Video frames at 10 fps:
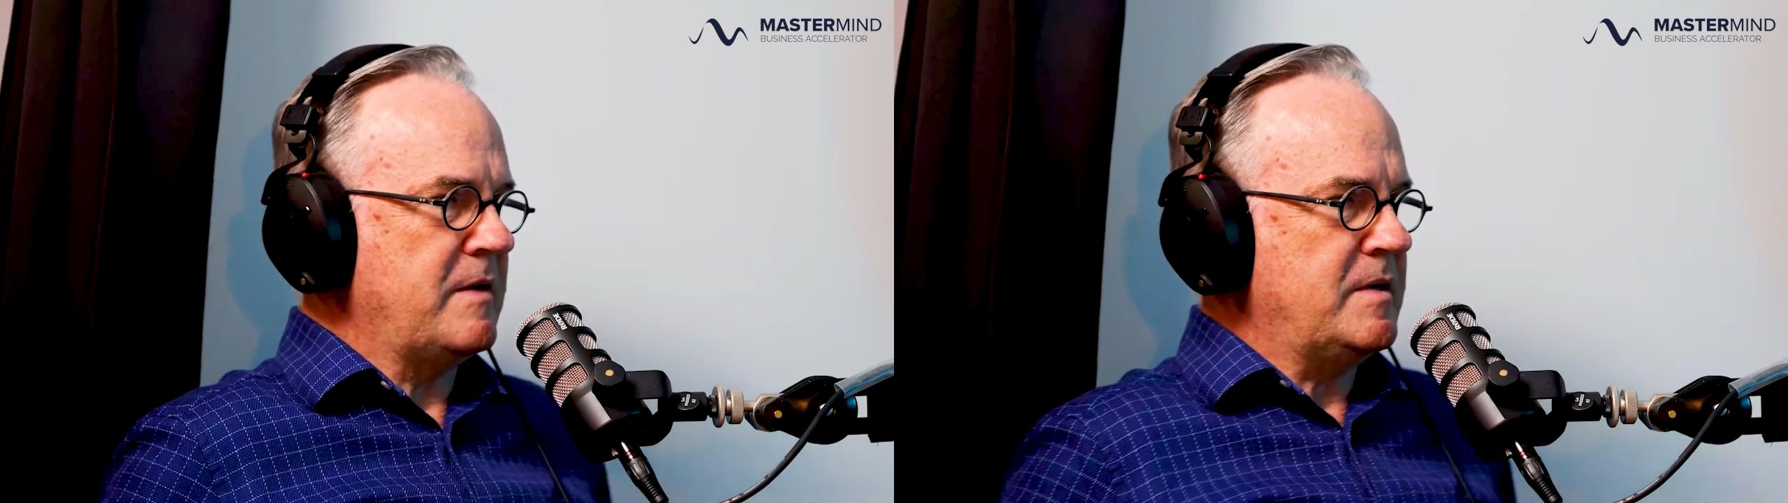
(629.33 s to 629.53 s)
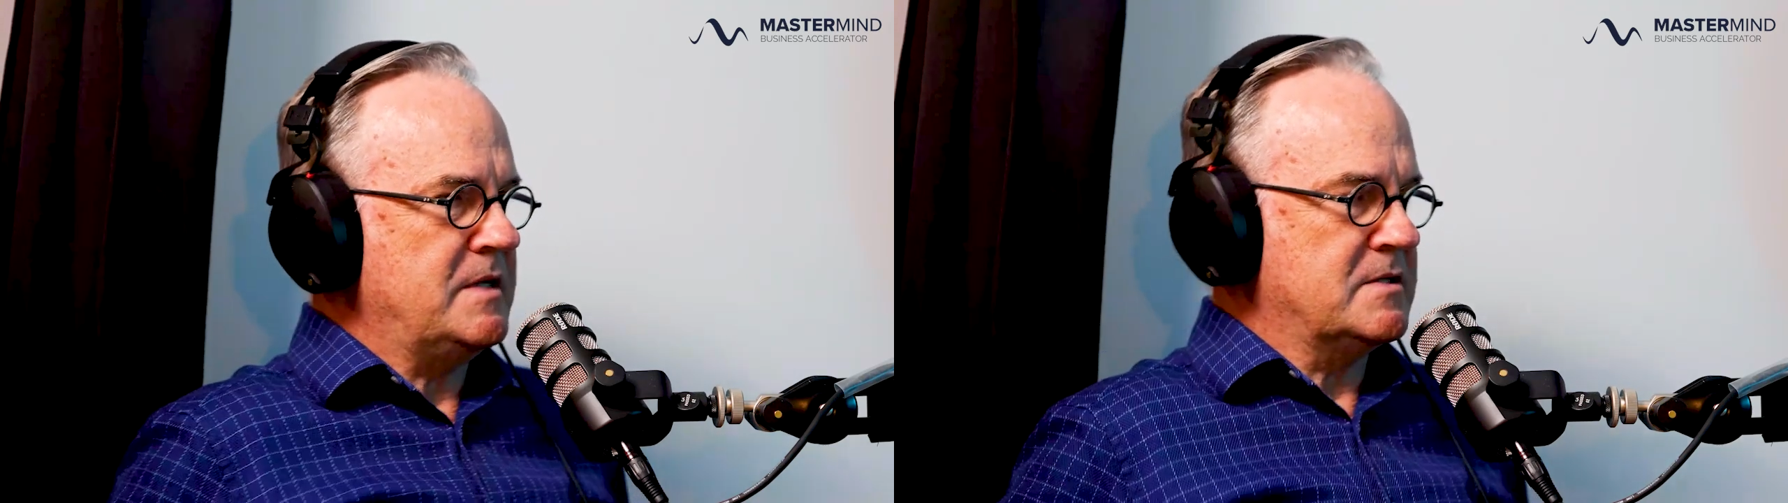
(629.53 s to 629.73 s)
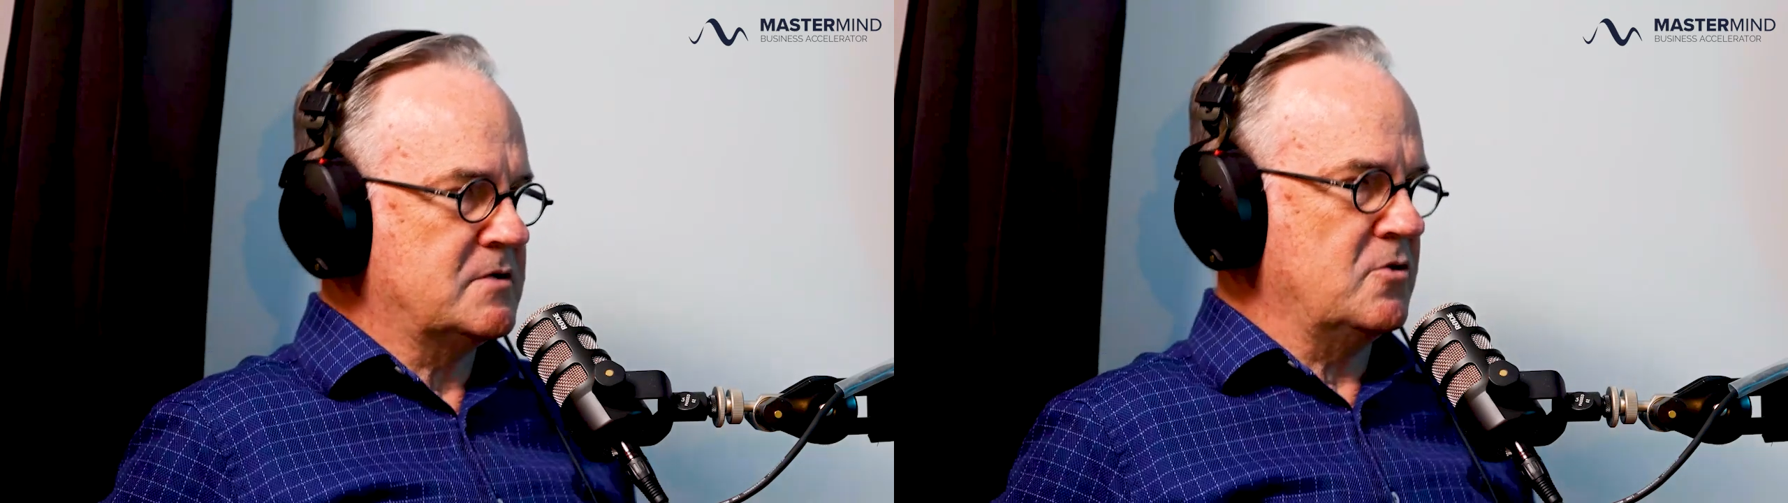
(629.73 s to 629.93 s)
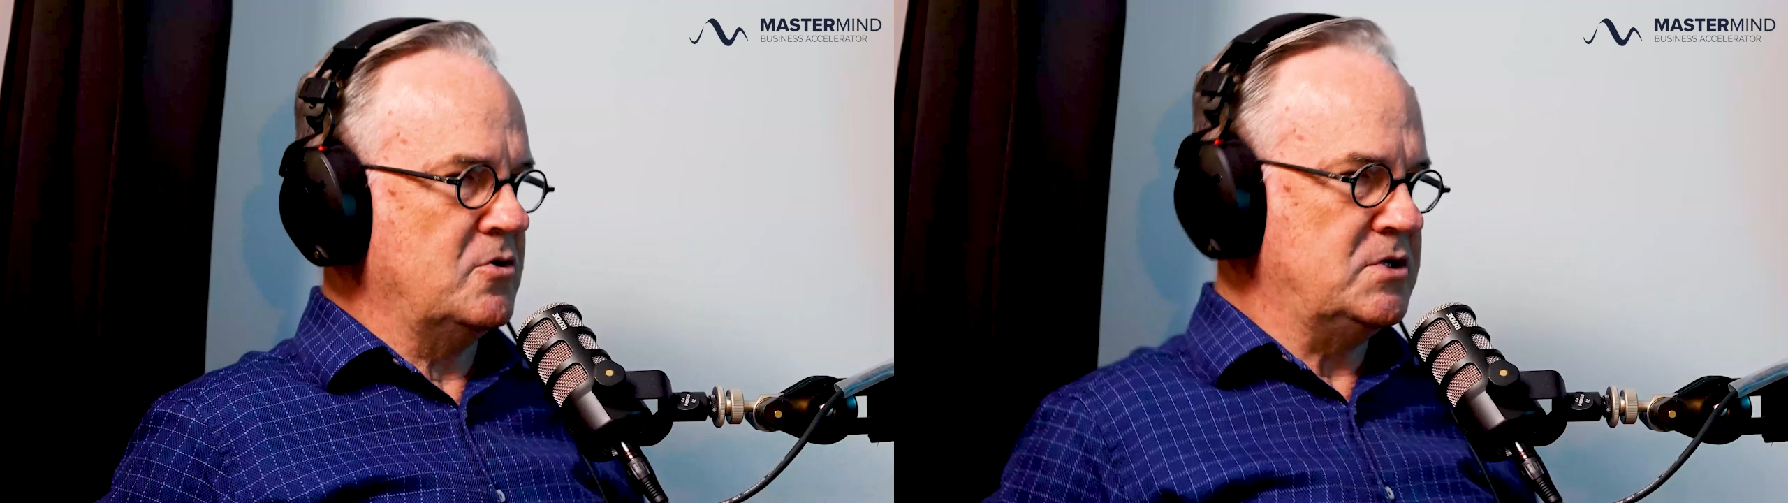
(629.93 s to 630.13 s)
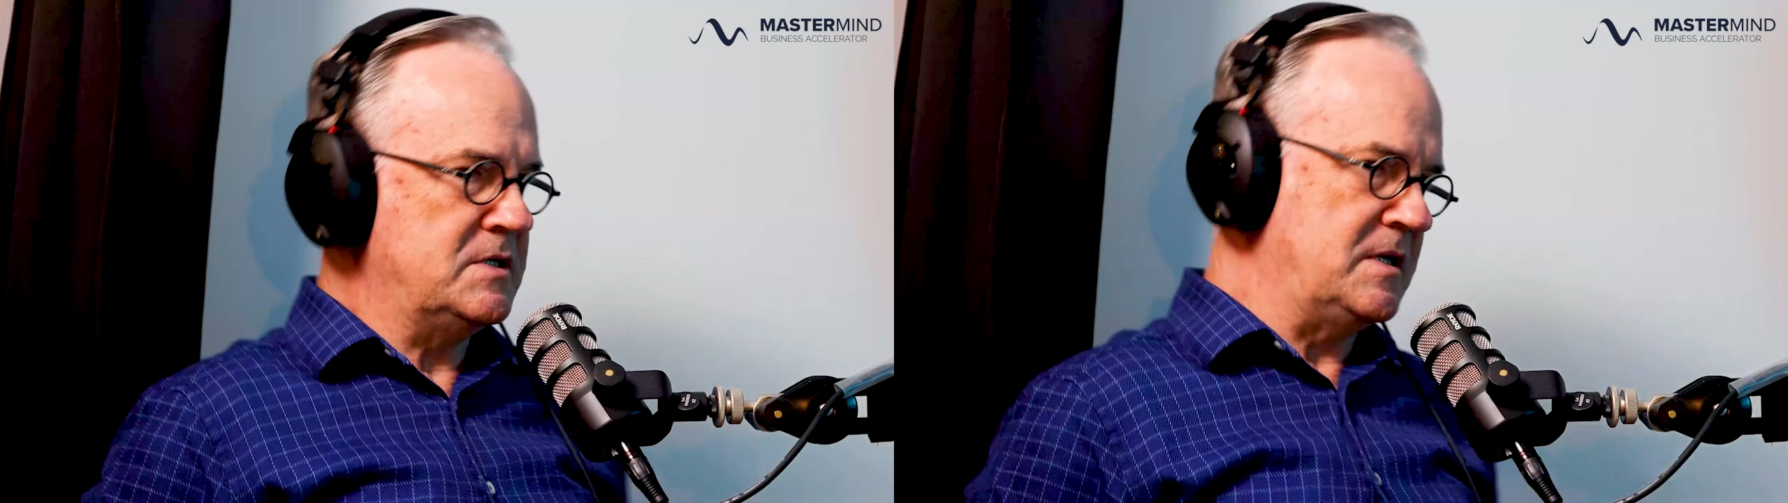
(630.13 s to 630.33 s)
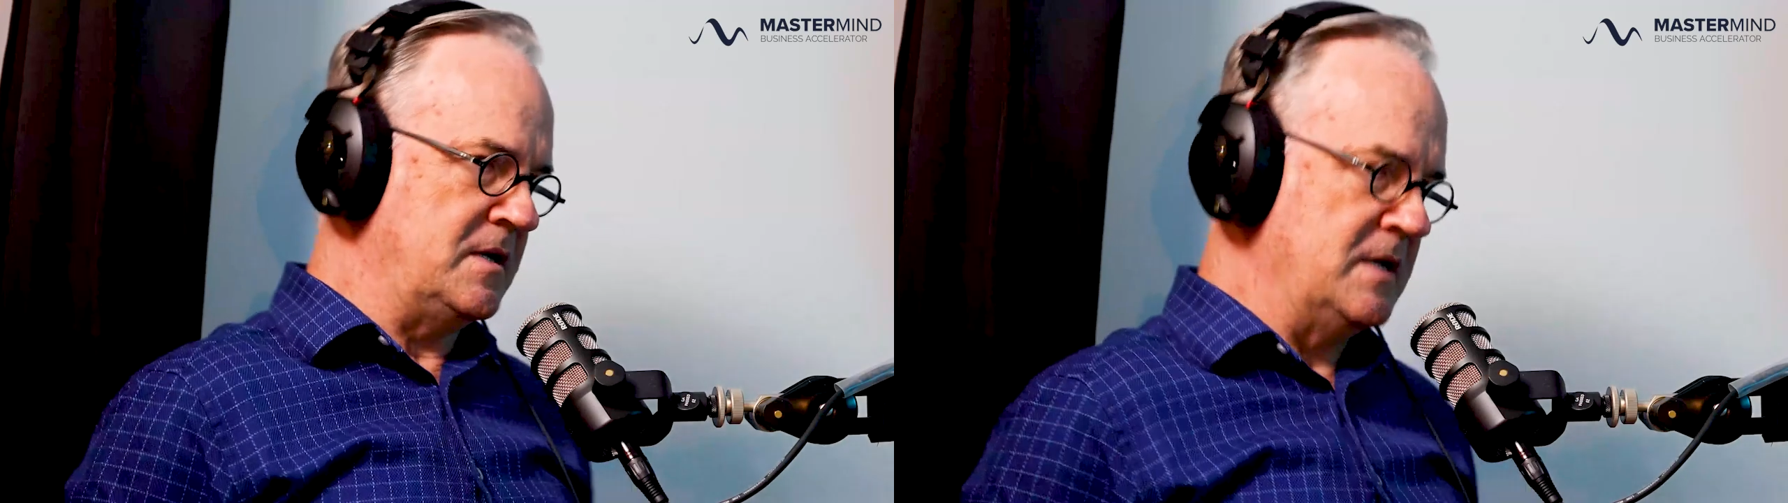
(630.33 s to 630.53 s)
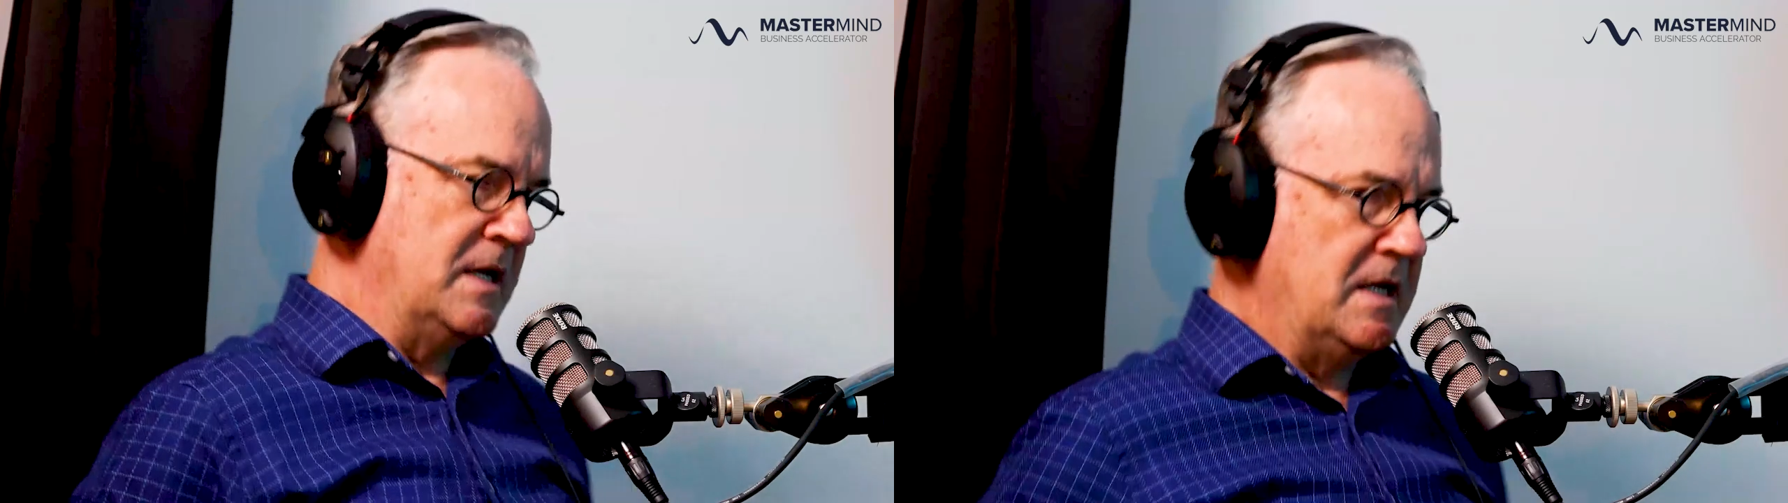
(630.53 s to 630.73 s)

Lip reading: Ebenezer Scrooge is that,